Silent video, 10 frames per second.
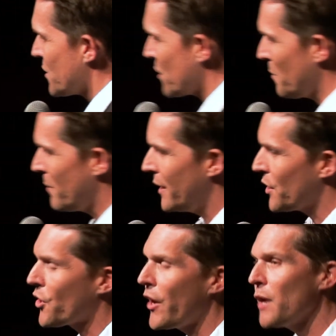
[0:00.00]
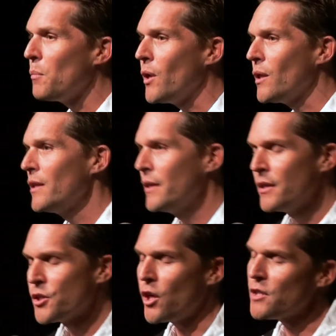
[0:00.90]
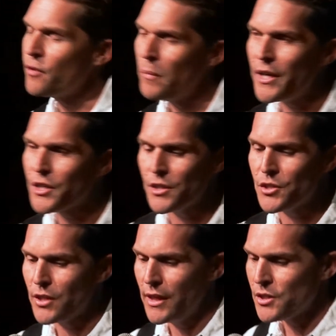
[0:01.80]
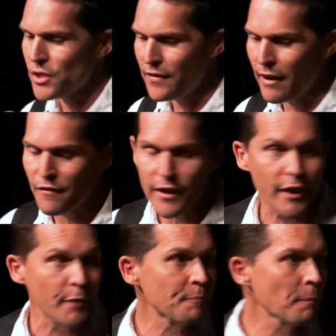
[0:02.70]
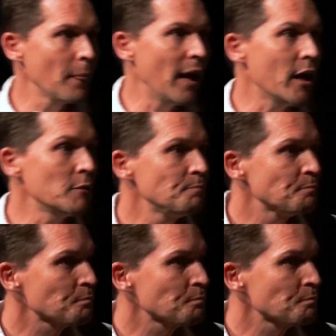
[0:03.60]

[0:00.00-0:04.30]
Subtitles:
some incredible transformations in South Africa. Now,